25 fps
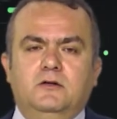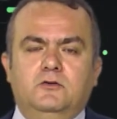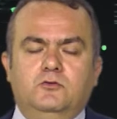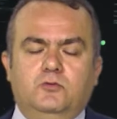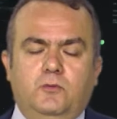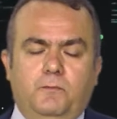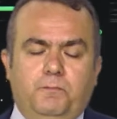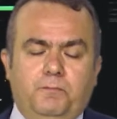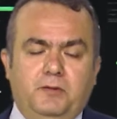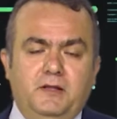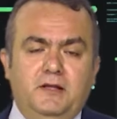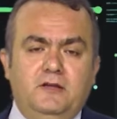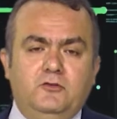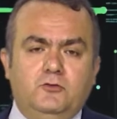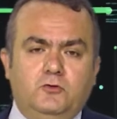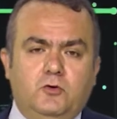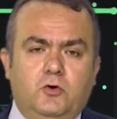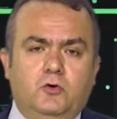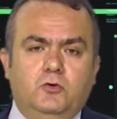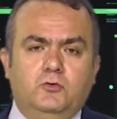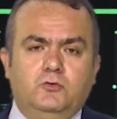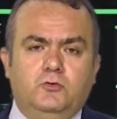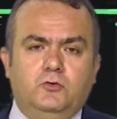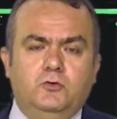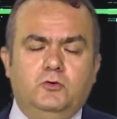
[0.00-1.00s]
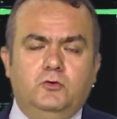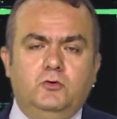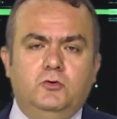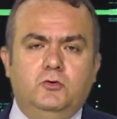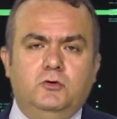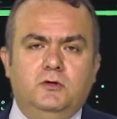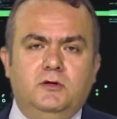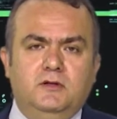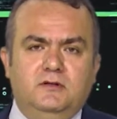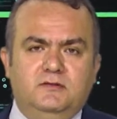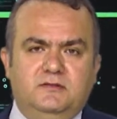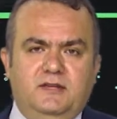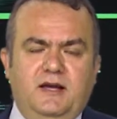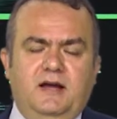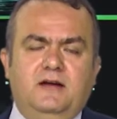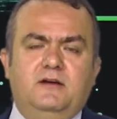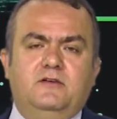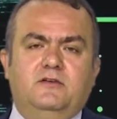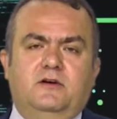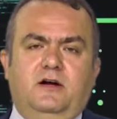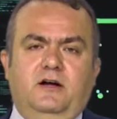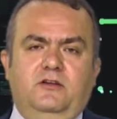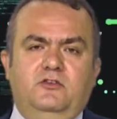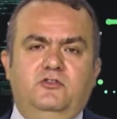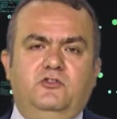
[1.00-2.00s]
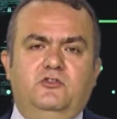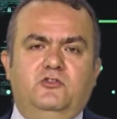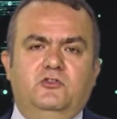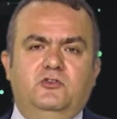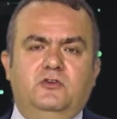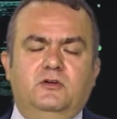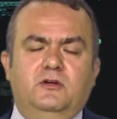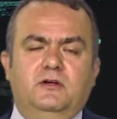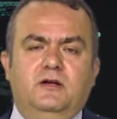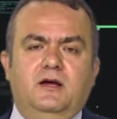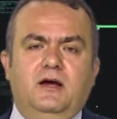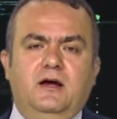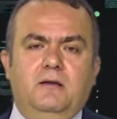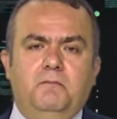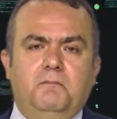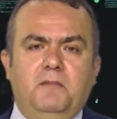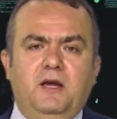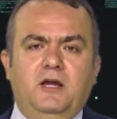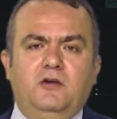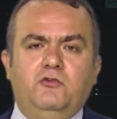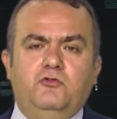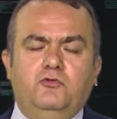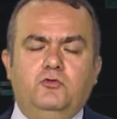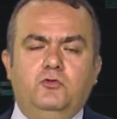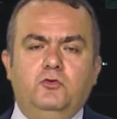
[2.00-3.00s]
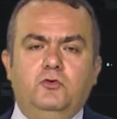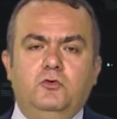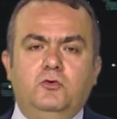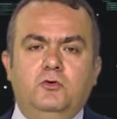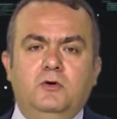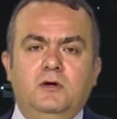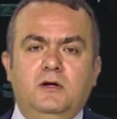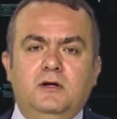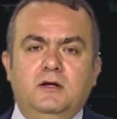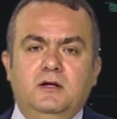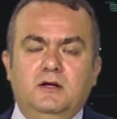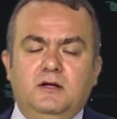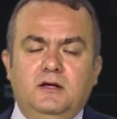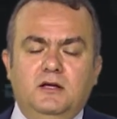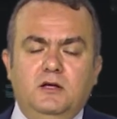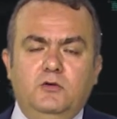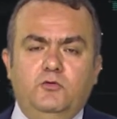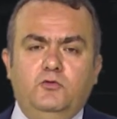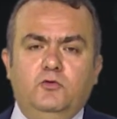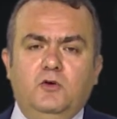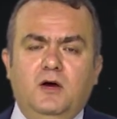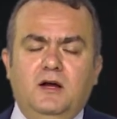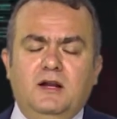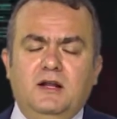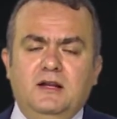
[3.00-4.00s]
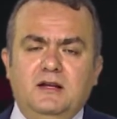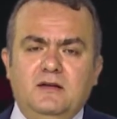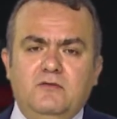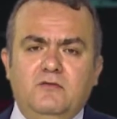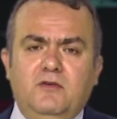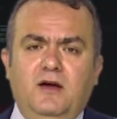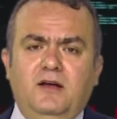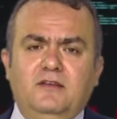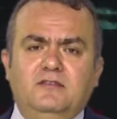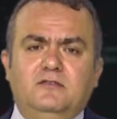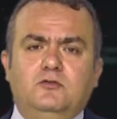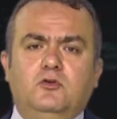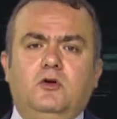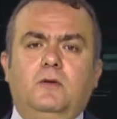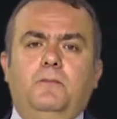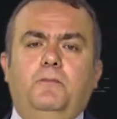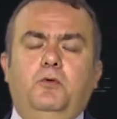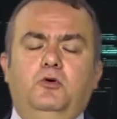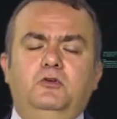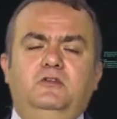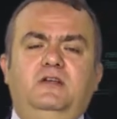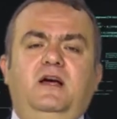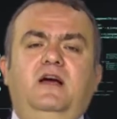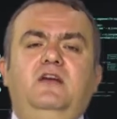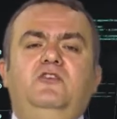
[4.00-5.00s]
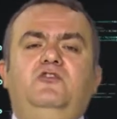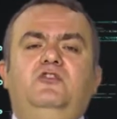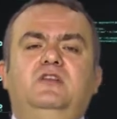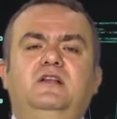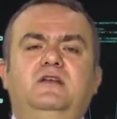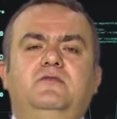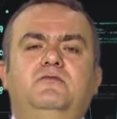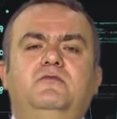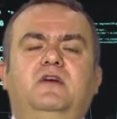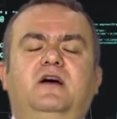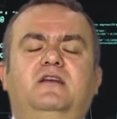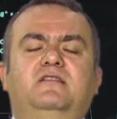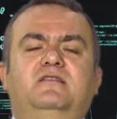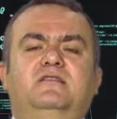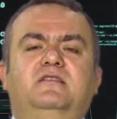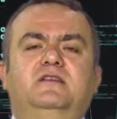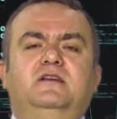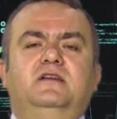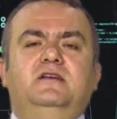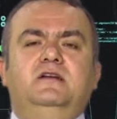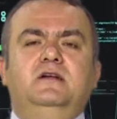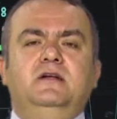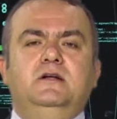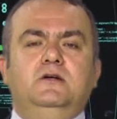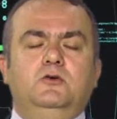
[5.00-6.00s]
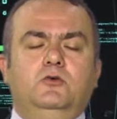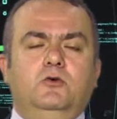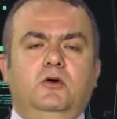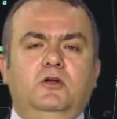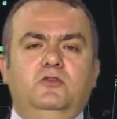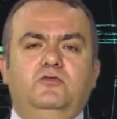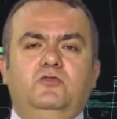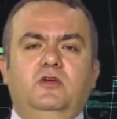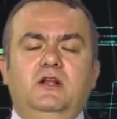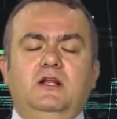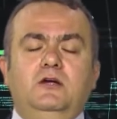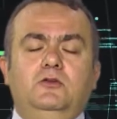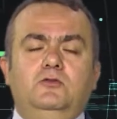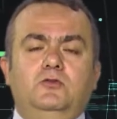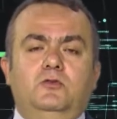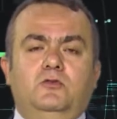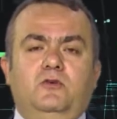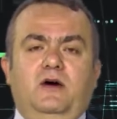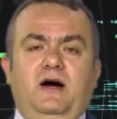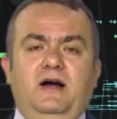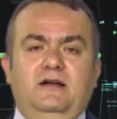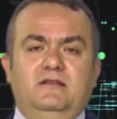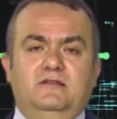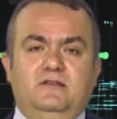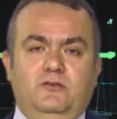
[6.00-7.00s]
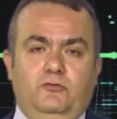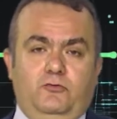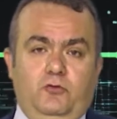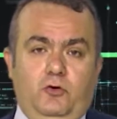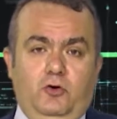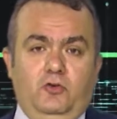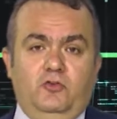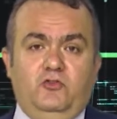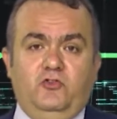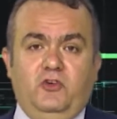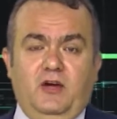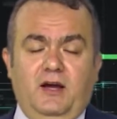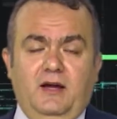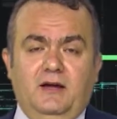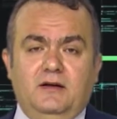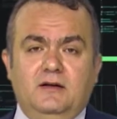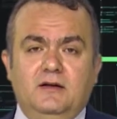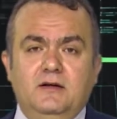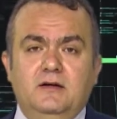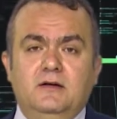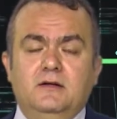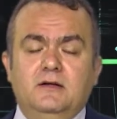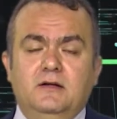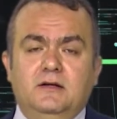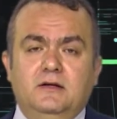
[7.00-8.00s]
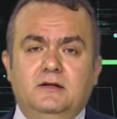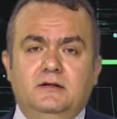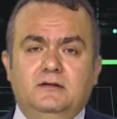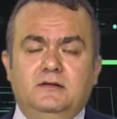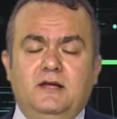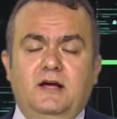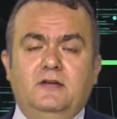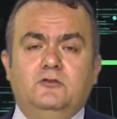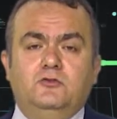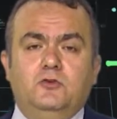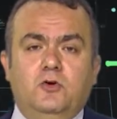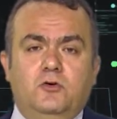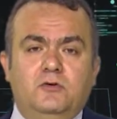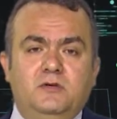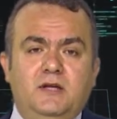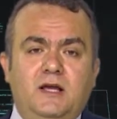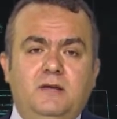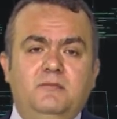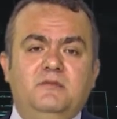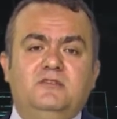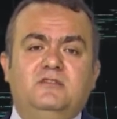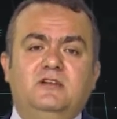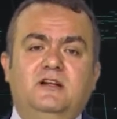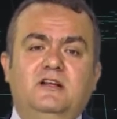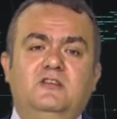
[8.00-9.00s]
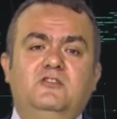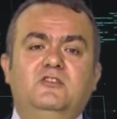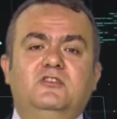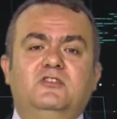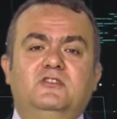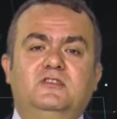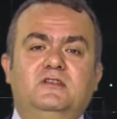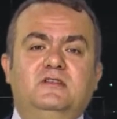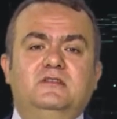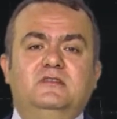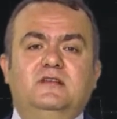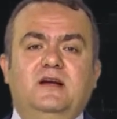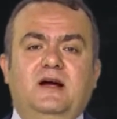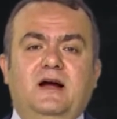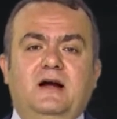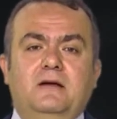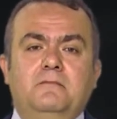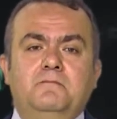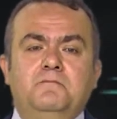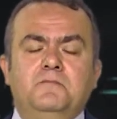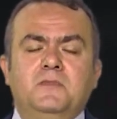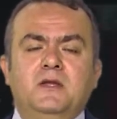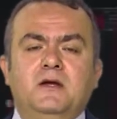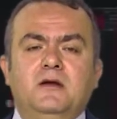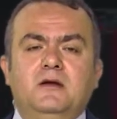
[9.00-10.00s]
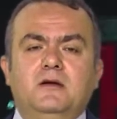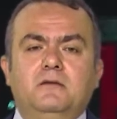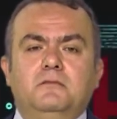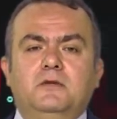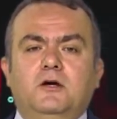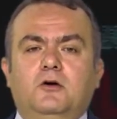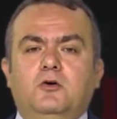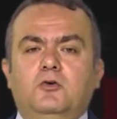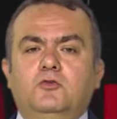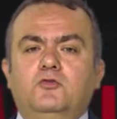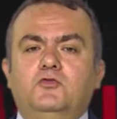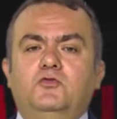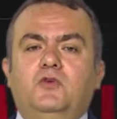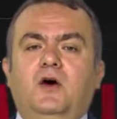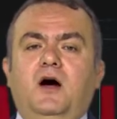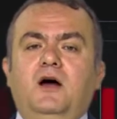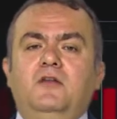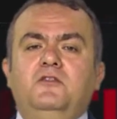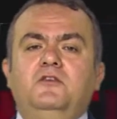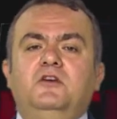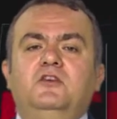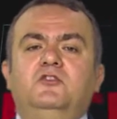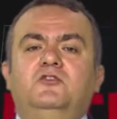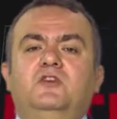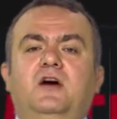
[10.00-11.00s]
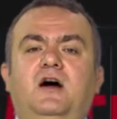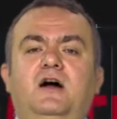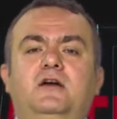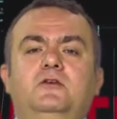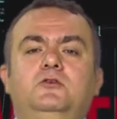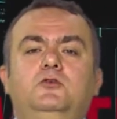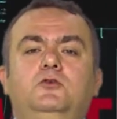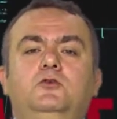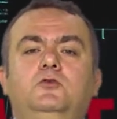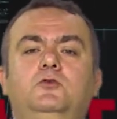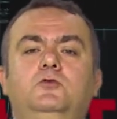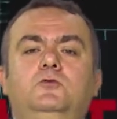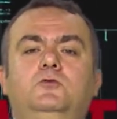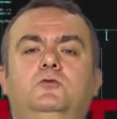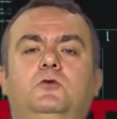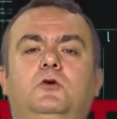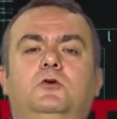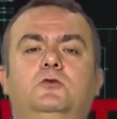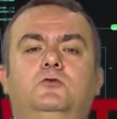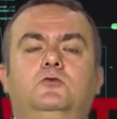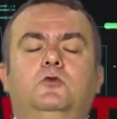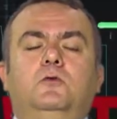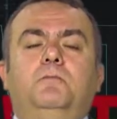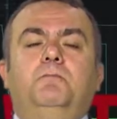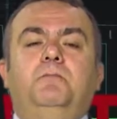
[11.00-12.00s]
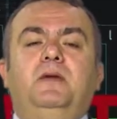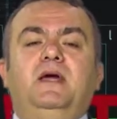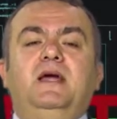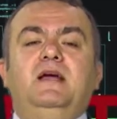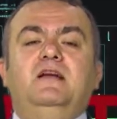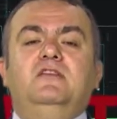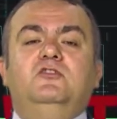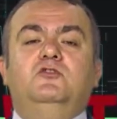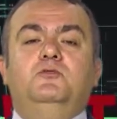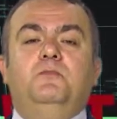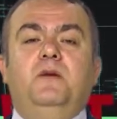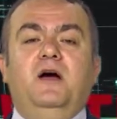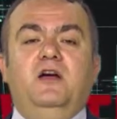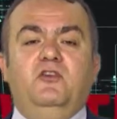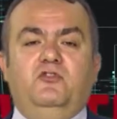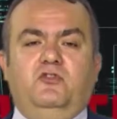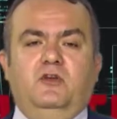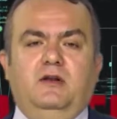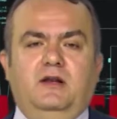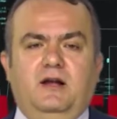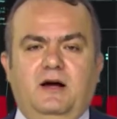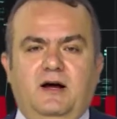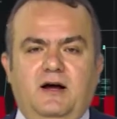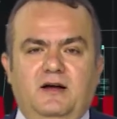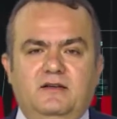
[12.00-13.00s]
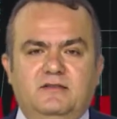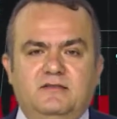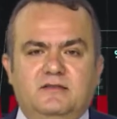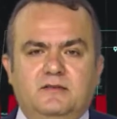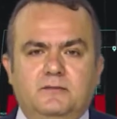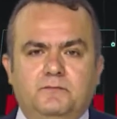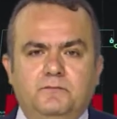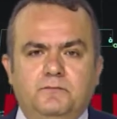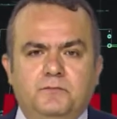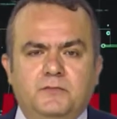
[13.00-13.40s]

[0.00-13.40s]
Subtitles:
So please go to TechCrunch and make sure if you are an investor or potential investor who is willing to write the first check, that your name is registered there. Because founders are used to being specialized.